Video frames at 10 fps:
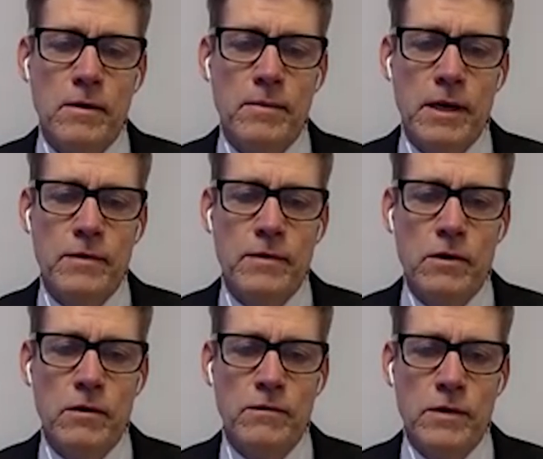benefit
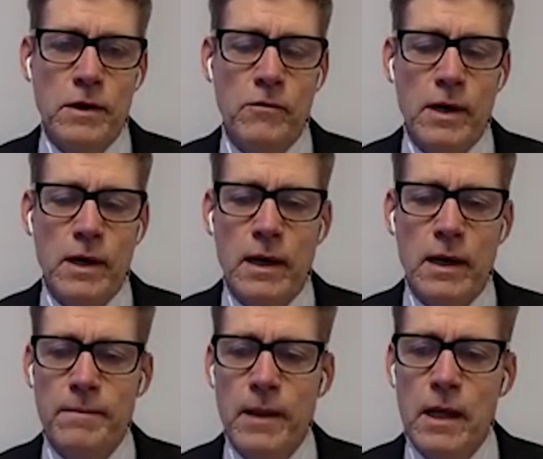of near-infrared
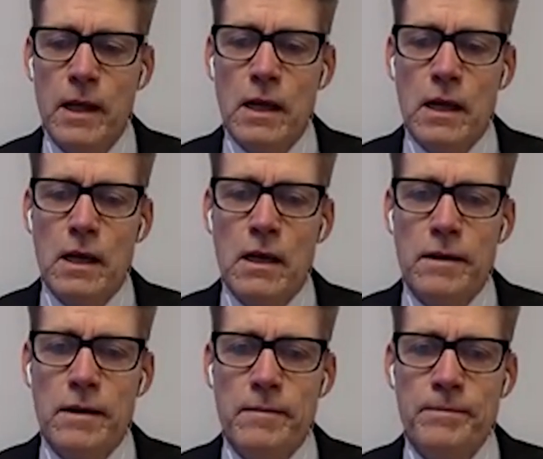light.
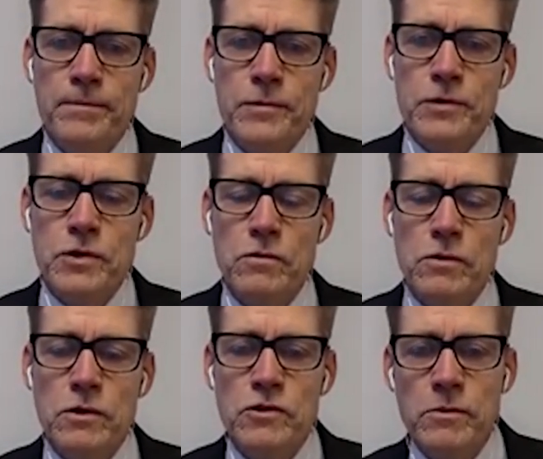So
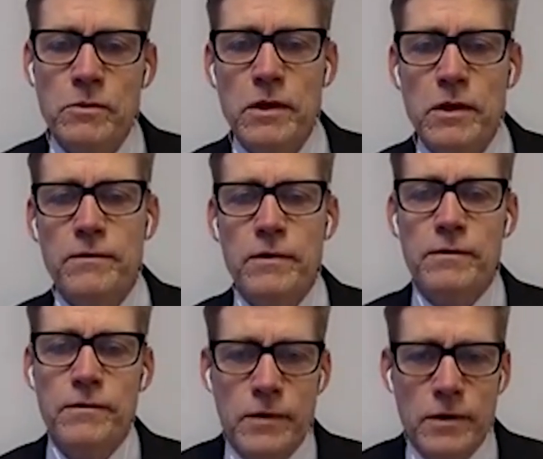the summary of
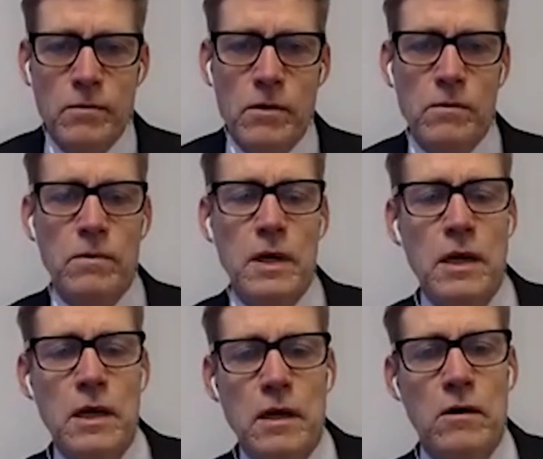what
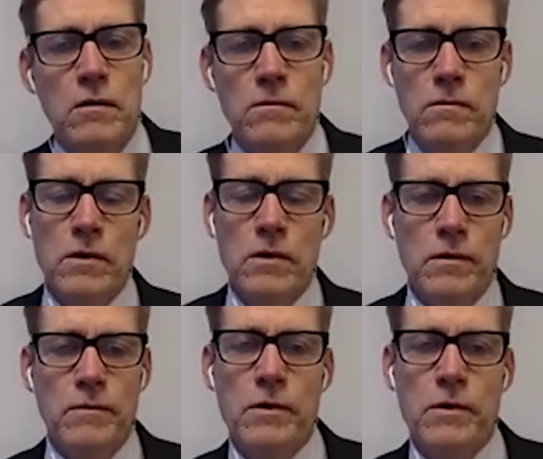we
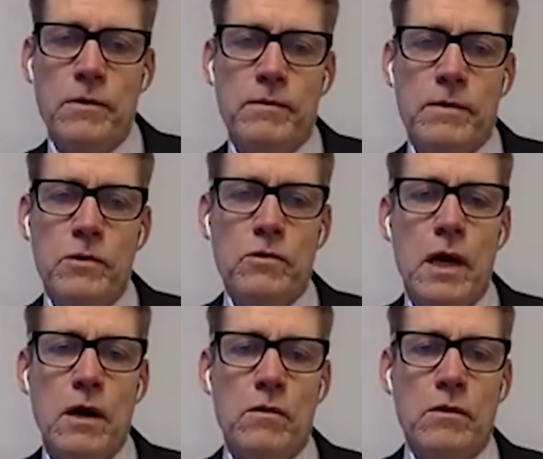do
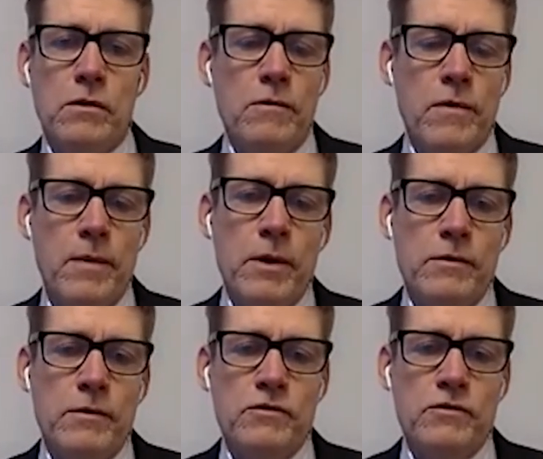now on the refinement of
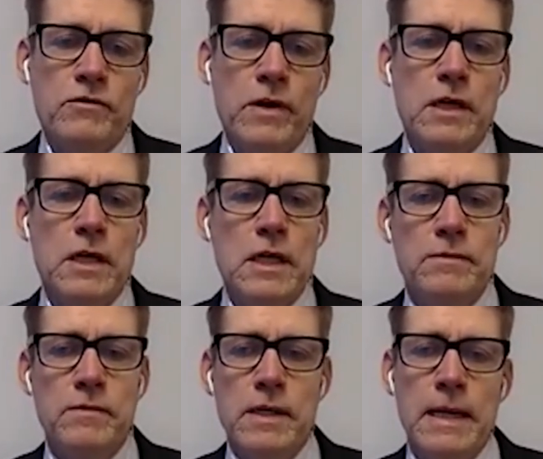the strategy
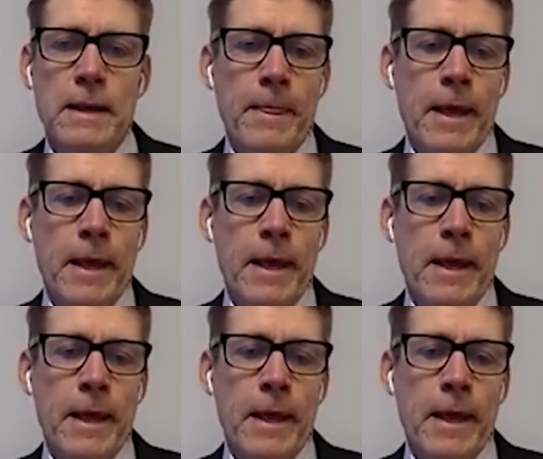is really